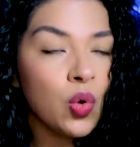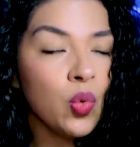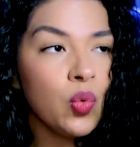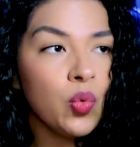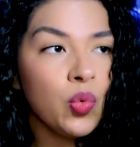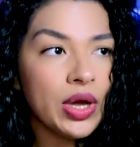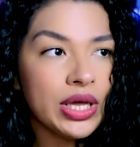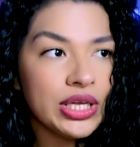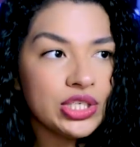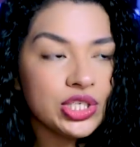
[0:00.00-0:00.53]

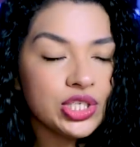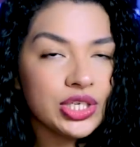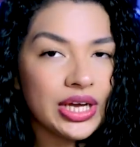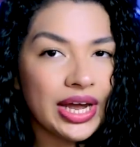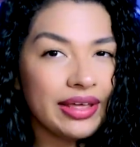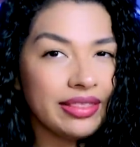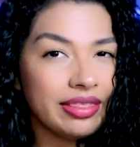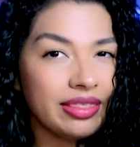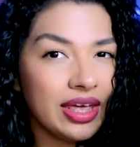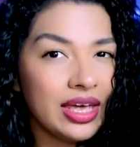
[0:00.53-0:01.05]
which
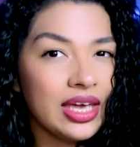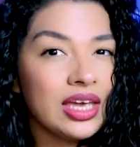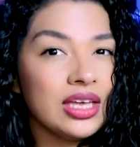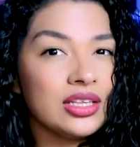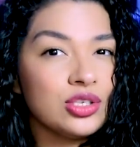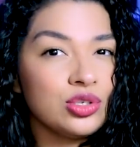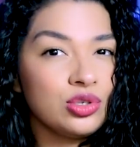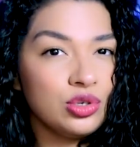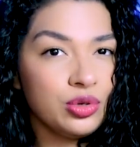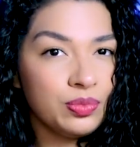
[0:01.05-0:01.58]
I think
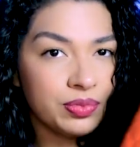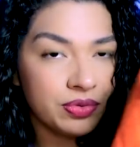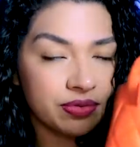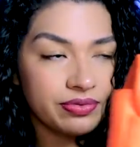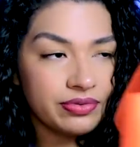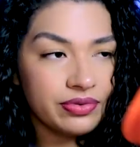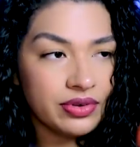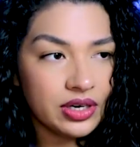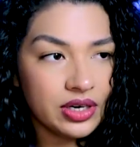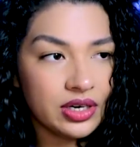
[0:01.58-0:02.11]
it's super
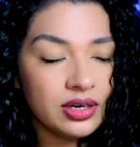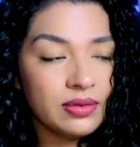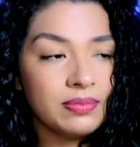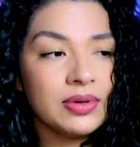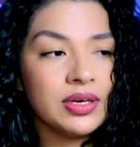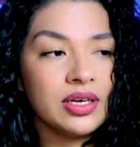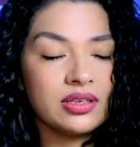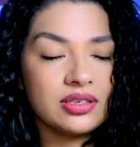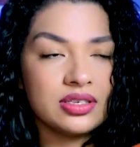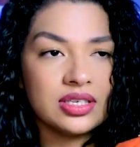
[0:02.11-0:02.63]
fair
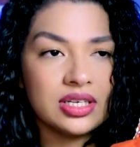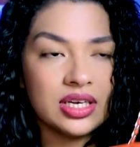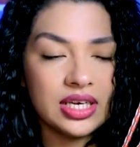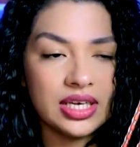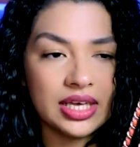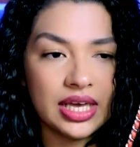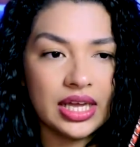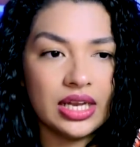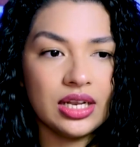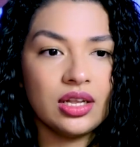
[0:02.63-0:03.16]
because
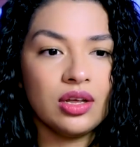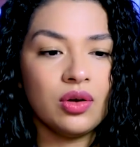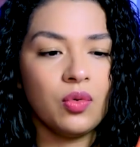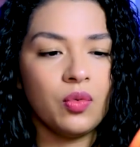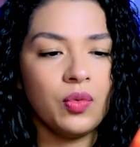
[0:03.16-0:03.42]
again